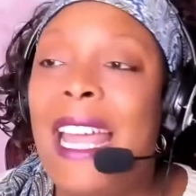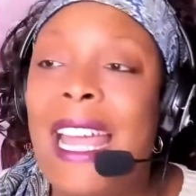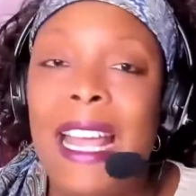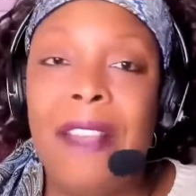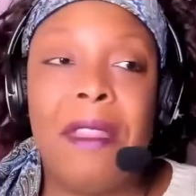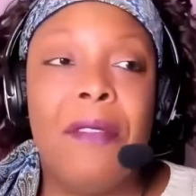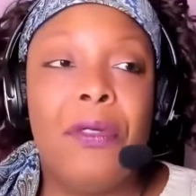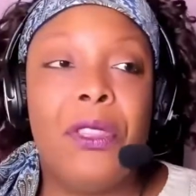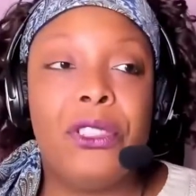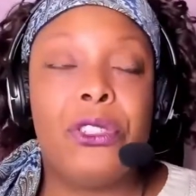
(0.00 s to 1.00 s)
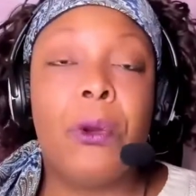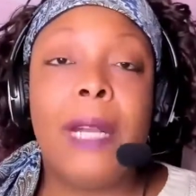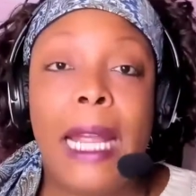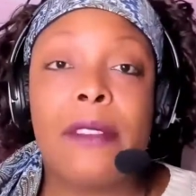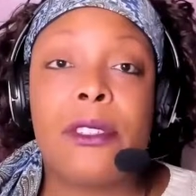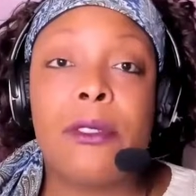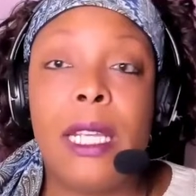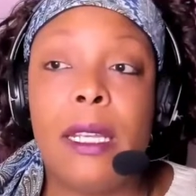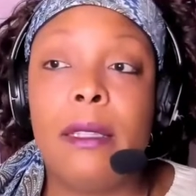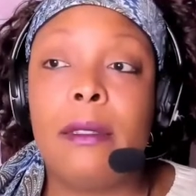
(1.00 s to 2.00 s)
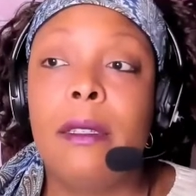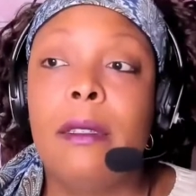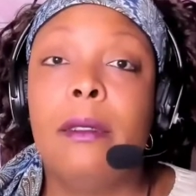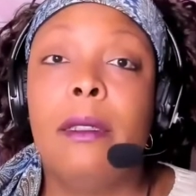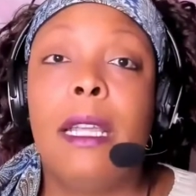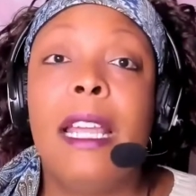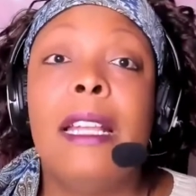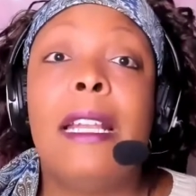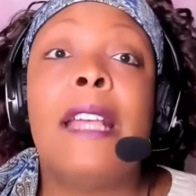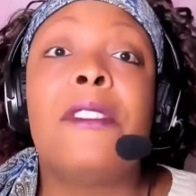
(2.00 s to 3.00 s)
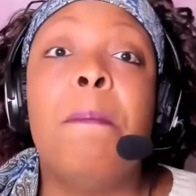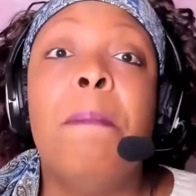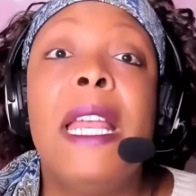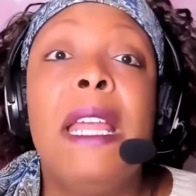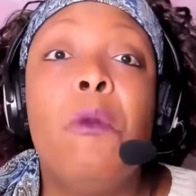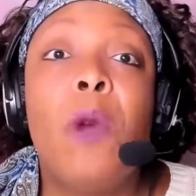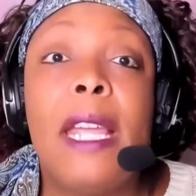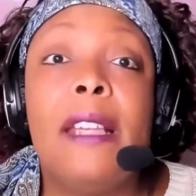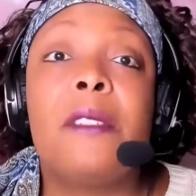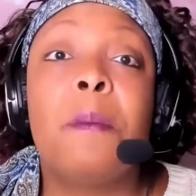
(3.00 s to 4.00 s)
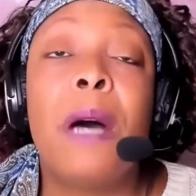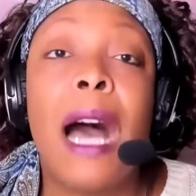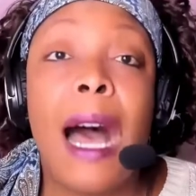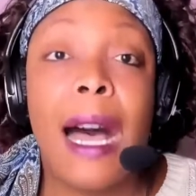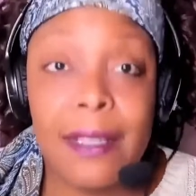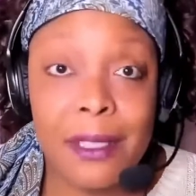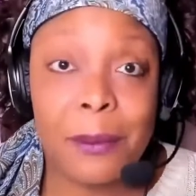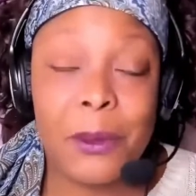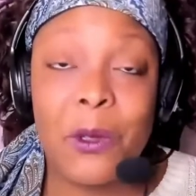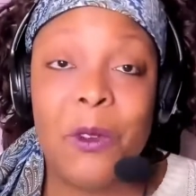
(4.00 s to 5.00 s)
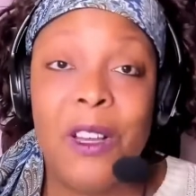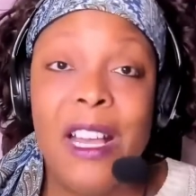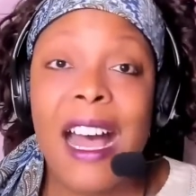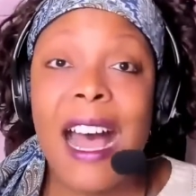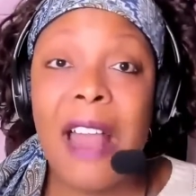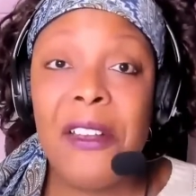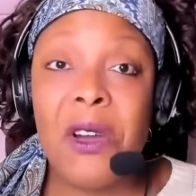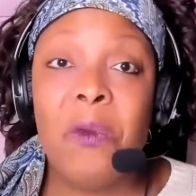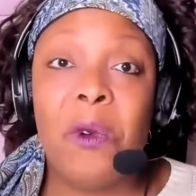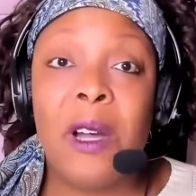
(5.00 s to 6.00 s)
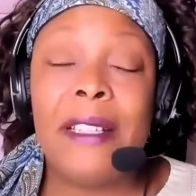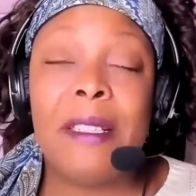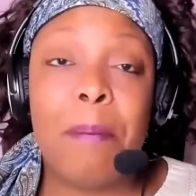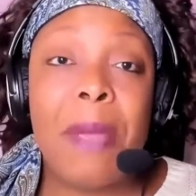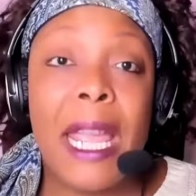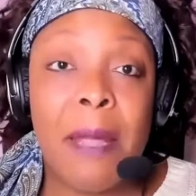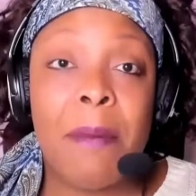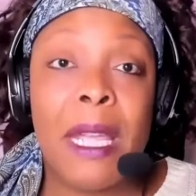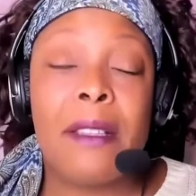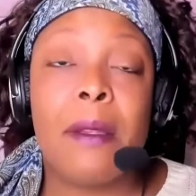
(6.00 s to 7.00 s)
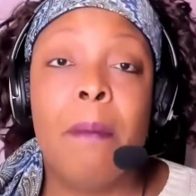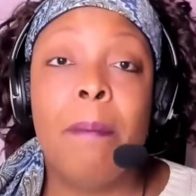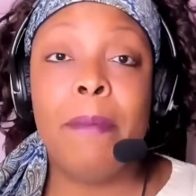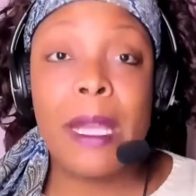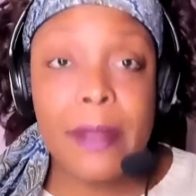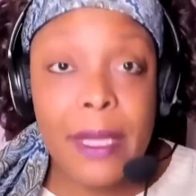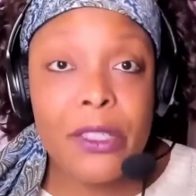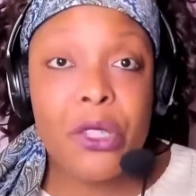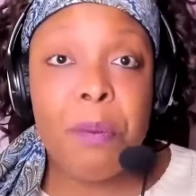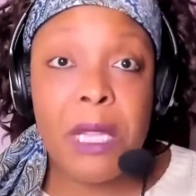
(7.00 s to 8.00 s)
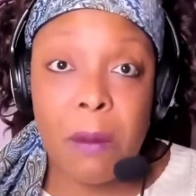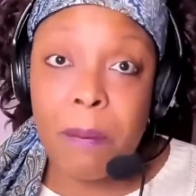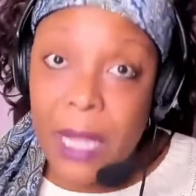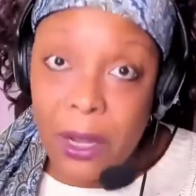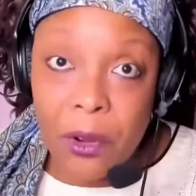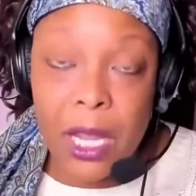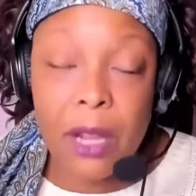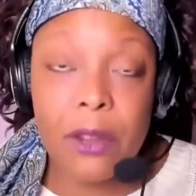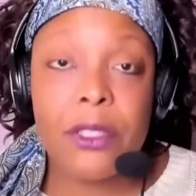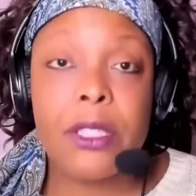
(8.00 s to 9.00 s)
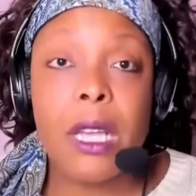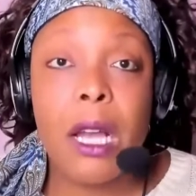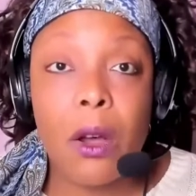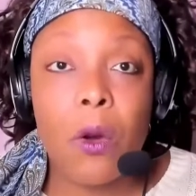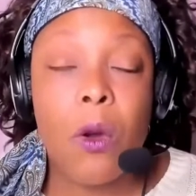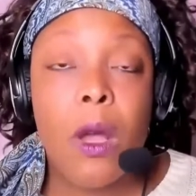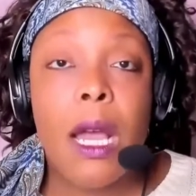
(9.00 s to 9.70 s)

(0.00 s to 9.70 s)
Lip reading: And the short answer is in as many ways possible. I don't want payment method to be a barrier. So,